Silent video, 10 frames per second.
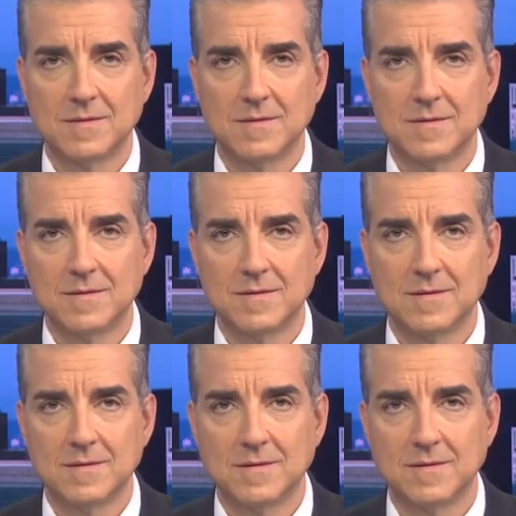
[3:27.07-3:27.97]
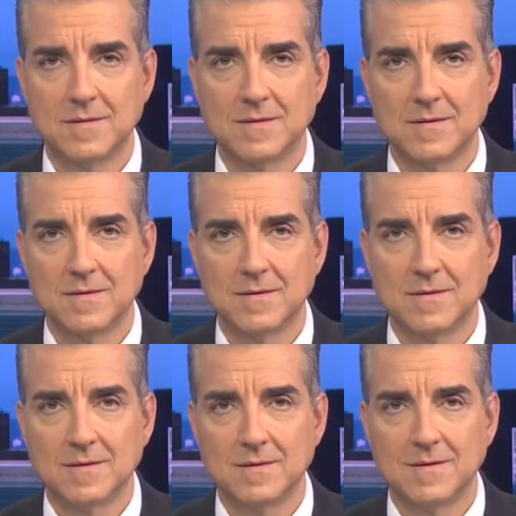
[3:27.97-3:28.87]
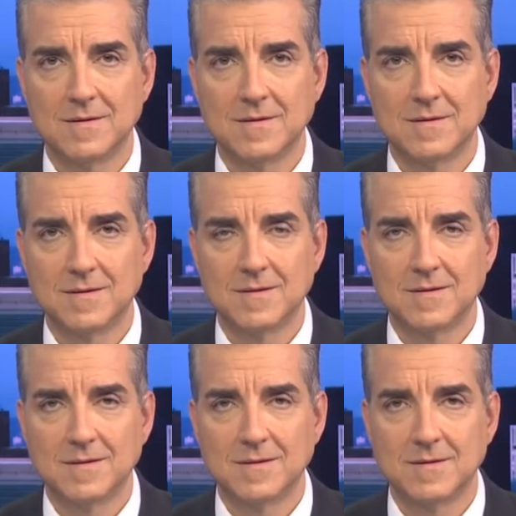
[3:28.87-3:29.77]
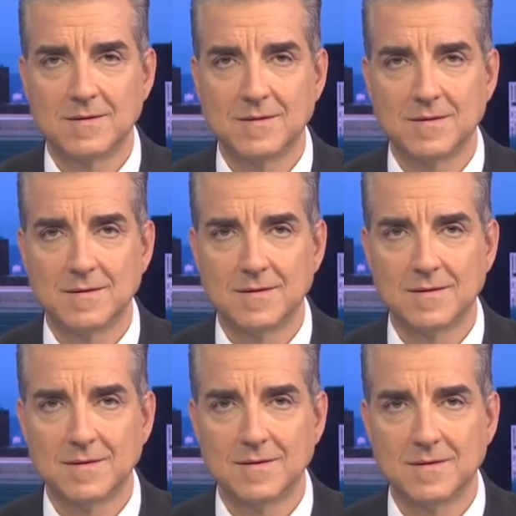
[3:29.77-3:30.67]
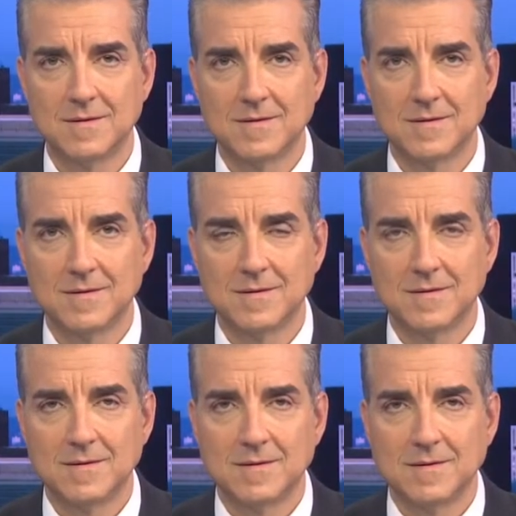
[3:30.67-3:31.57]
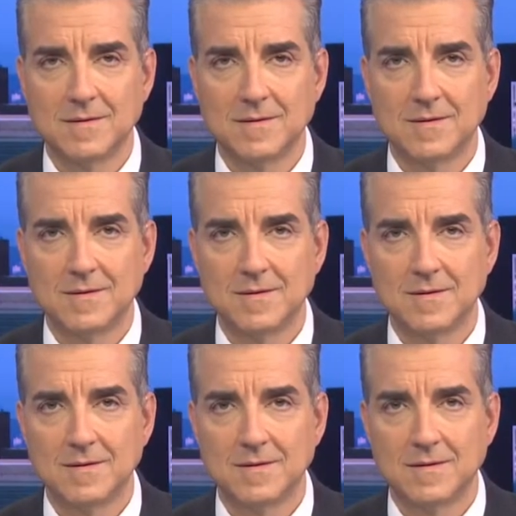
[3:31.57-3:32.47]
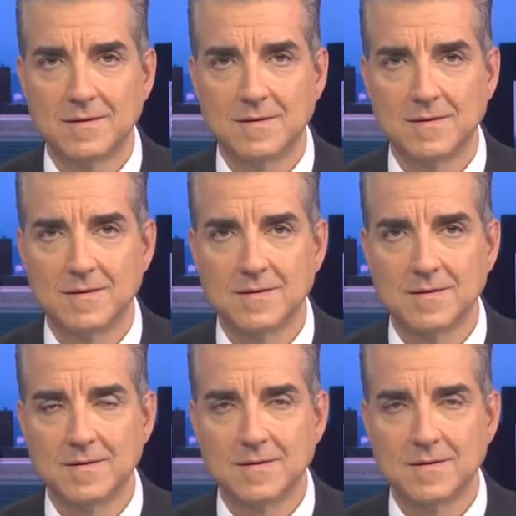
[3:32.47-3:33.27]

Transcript: No words are spoken by the person on screen.